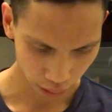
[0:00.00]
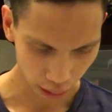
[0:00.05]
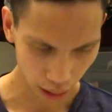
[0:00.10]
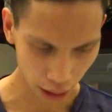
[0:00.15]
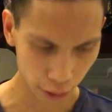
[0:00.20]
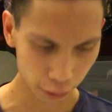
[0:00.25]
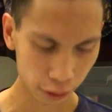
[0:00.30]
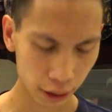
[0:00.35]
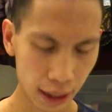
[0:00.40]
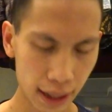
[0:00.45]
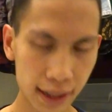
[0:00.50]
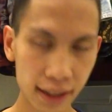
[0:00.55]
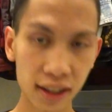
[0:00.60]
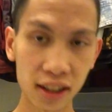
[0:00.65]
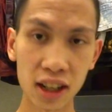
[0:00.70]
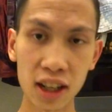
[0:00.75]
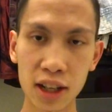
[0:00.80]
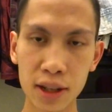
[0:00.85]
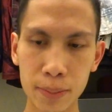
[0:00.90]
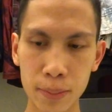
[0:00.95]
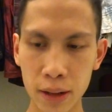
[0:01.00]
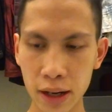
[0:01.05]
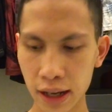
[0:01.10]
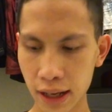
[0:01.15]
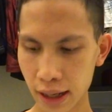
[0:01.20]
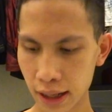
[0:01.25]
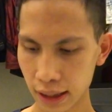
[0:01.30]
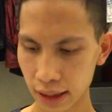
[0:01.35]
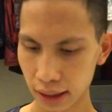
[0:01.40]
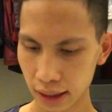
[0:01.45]
I would add a lot of
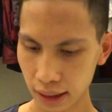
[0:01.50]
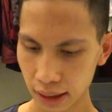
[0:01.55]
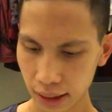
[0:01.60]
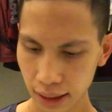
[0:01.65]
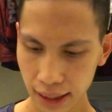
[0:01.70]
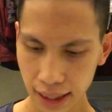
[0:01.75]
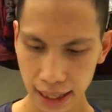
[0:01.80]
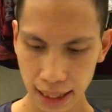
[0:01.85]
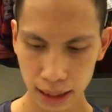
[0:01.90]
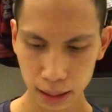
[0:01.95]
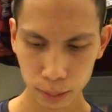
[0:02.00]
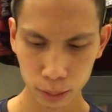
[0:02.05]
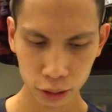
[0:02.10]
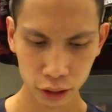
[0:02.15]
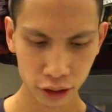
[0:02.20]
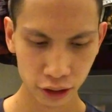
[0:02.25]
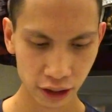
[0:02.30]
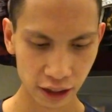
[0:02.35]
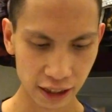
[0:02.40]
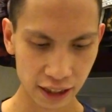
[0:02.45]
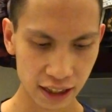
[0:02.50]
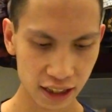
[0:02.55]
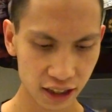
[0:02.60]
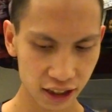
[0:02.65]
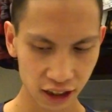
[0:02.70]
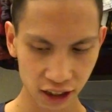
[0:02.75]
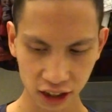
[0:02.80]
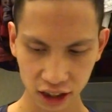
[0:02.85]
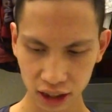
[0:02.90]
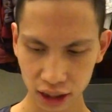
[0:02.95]
my animal and
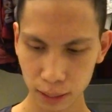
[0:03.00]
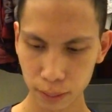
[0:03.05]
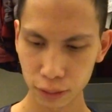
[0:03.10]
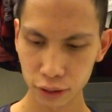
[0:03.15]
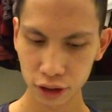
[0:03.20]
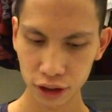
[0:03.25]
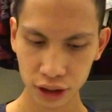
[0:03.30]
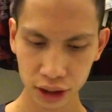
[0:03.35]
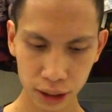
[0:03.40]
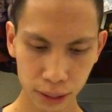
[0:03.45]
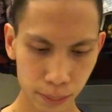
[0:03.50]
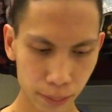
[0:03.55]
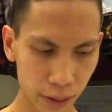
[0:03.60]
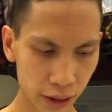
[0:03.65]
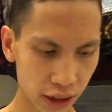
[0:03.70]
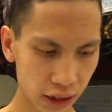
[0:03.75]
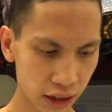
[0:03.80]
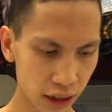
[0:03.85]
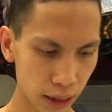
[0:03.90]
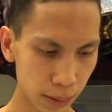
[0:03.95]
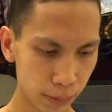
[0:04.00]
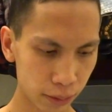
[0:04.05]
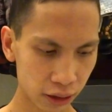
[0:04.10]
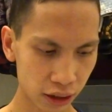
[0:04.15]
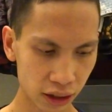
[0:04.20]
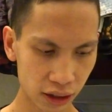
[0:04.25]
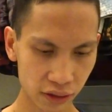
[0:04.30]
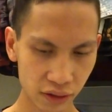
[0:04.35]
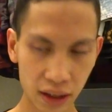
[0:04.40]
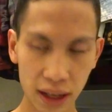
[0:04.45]
insect symbolism, because I
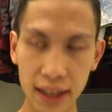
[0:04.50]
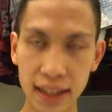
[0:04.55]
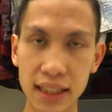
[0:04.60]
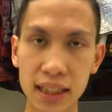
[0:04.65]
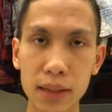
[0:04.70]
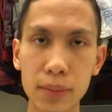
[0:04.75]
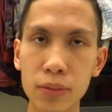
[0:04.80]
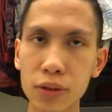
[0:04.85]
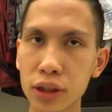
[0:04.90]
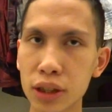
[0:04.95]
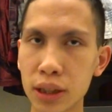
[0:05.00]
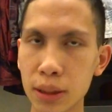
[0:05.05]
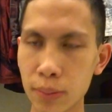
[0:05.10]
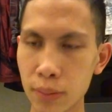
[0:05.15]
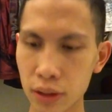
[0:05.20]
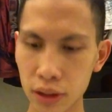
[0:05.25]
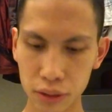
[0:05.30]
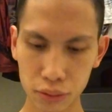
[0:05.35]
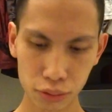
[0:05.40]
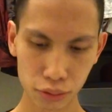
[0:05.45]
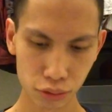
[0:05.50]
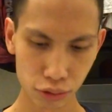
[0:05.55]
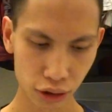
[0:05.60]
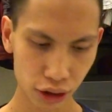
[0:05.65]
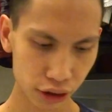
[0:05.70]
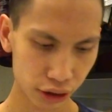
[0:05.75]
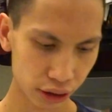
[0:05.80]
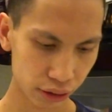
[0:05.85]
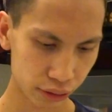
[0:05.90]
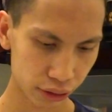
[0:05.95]
believe that symbolism is
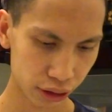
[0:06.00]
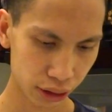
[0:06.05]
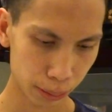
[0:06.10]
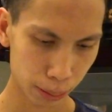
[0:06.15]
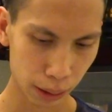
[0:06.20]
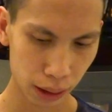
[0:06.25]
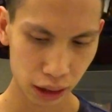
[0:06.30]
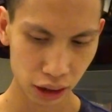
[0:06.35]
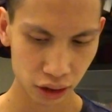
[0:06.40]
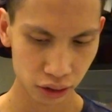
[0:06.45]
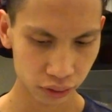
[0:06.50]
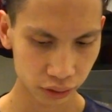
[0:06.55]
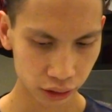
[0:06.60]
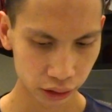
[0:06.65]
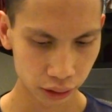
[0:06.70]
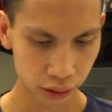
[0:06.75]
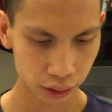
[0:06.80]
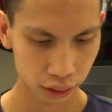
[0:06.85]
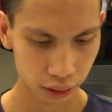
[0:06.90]
really, really powerful.